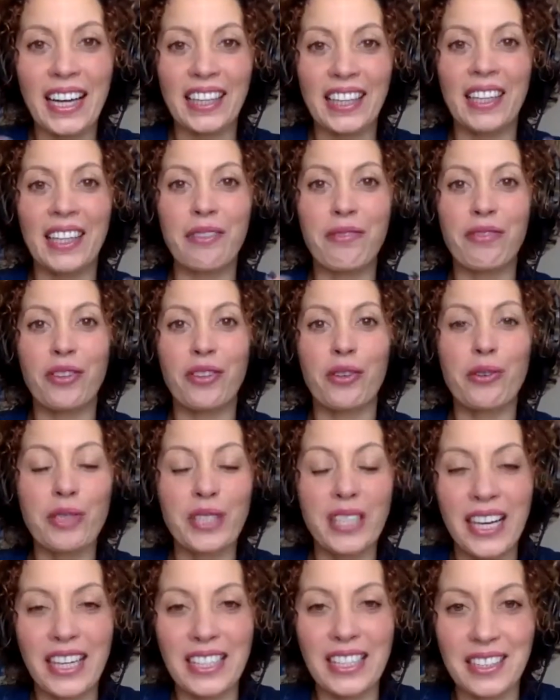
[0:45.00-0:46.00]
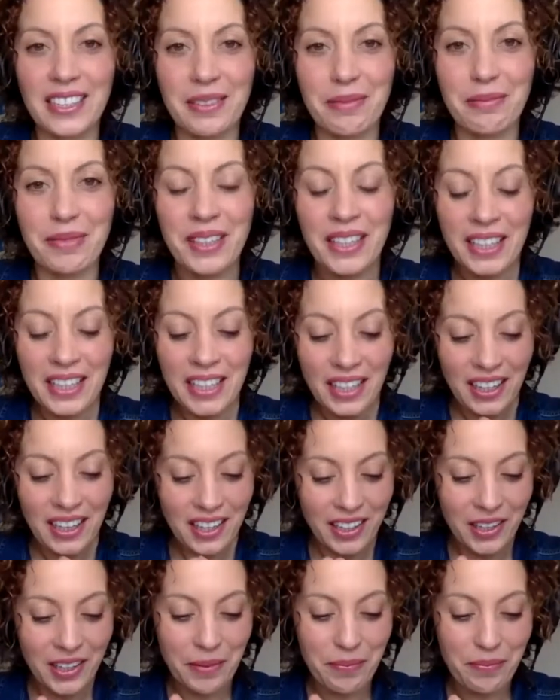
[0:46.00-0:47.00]
the enthusiasm.
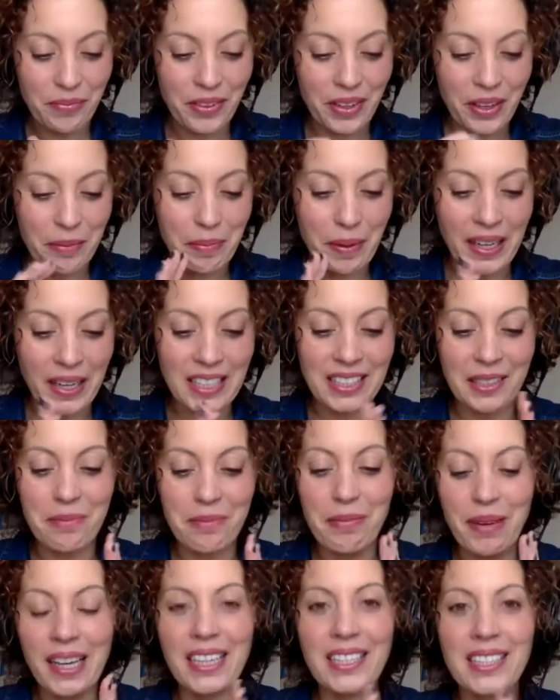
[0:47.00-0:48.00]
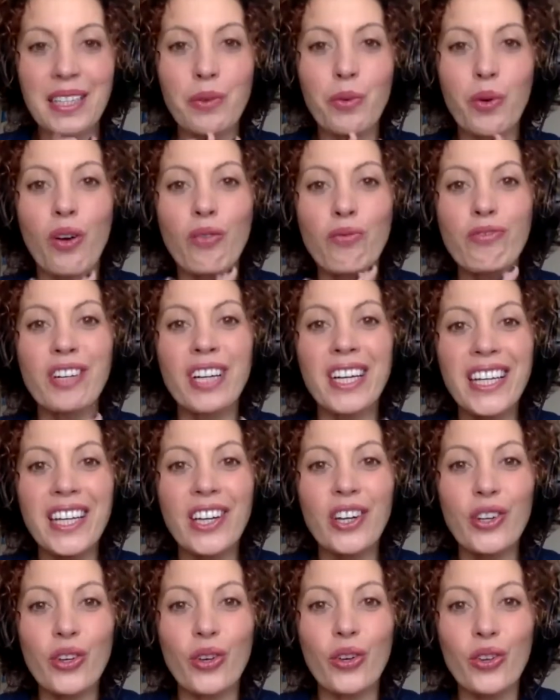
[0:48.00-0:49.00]
But it's amazing what a
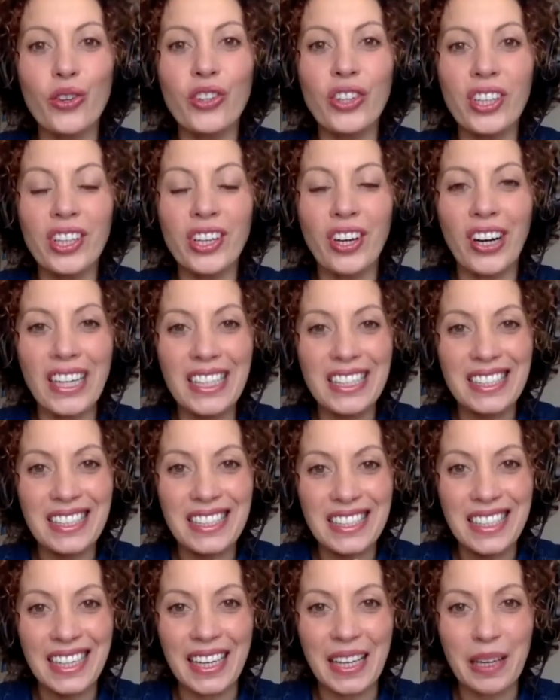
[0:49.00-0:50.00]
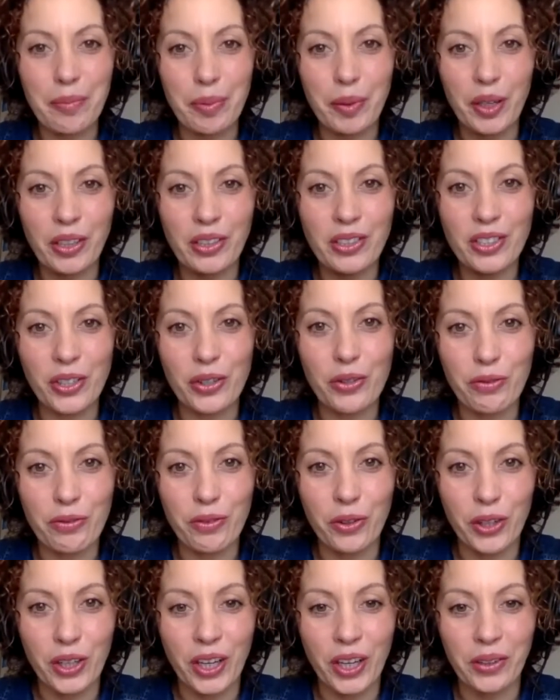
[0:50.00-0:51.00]
really good night's sleep can do
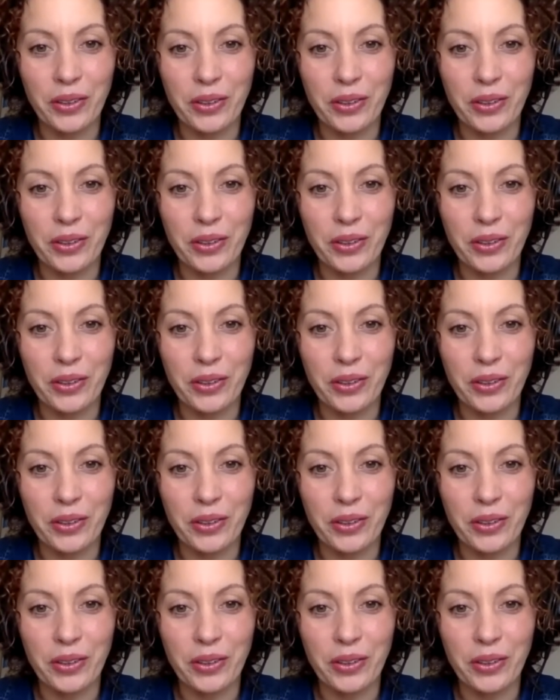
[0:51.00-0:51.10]
for you.